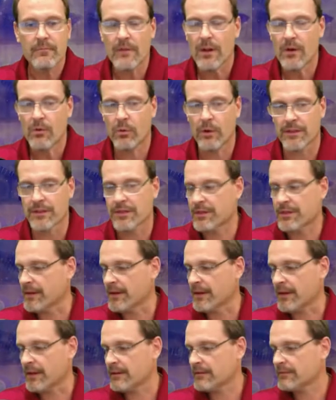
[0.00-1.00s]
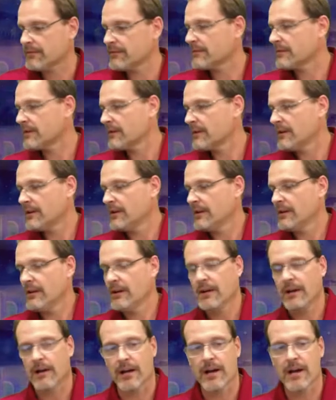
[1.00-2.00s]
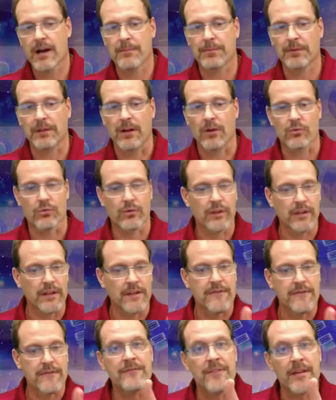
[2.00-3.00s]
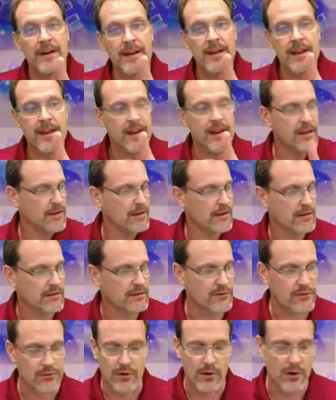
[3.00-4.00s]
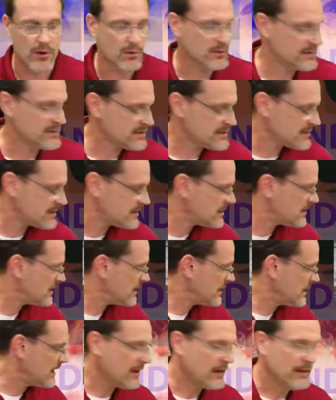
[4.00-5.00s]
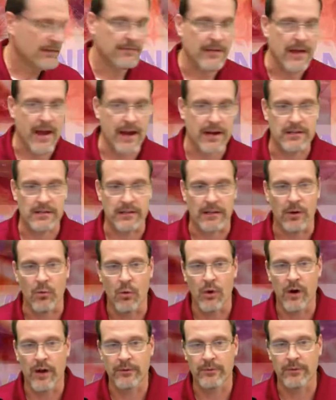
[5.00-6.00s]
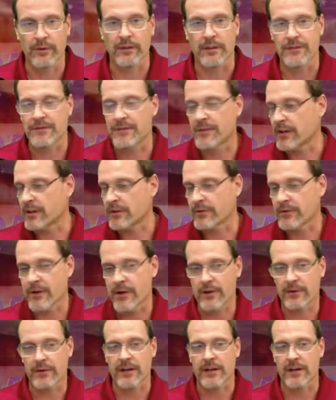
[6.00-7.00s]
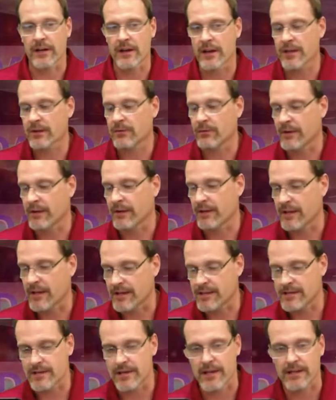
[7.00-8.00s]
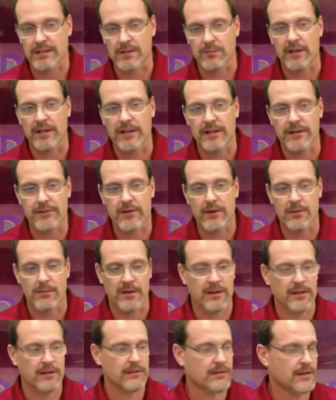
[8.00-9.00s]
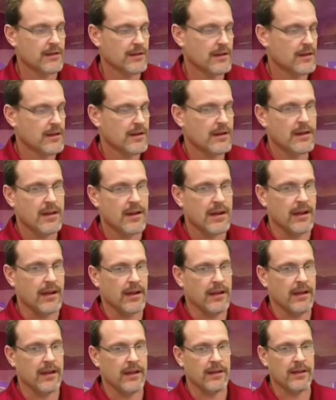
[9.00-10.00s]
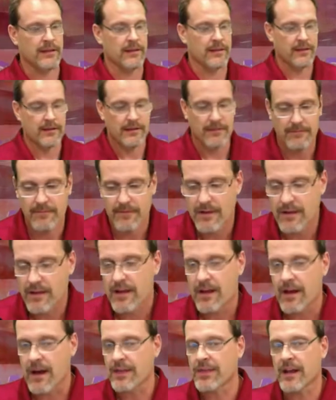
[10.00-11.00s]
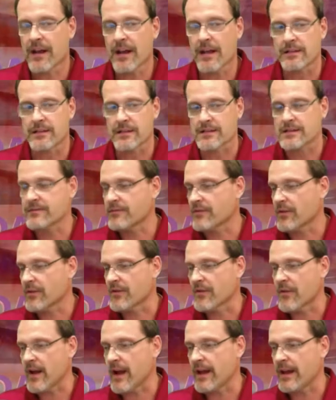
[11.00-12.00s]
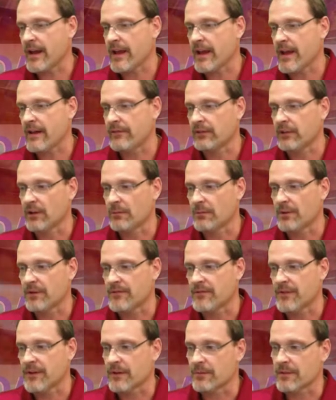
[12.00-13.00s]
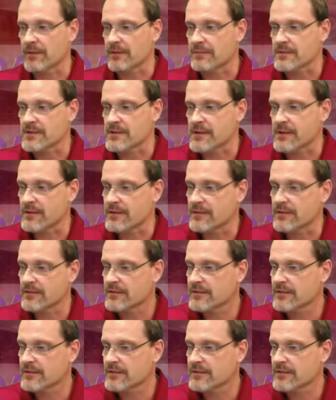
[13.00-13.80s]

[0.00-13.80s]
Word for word: with uh, a couple of really fun drones. Actually, one really fun drone and another one that's yet to be determined. And I thought I'd just for Friday have a little bit of fun with them. So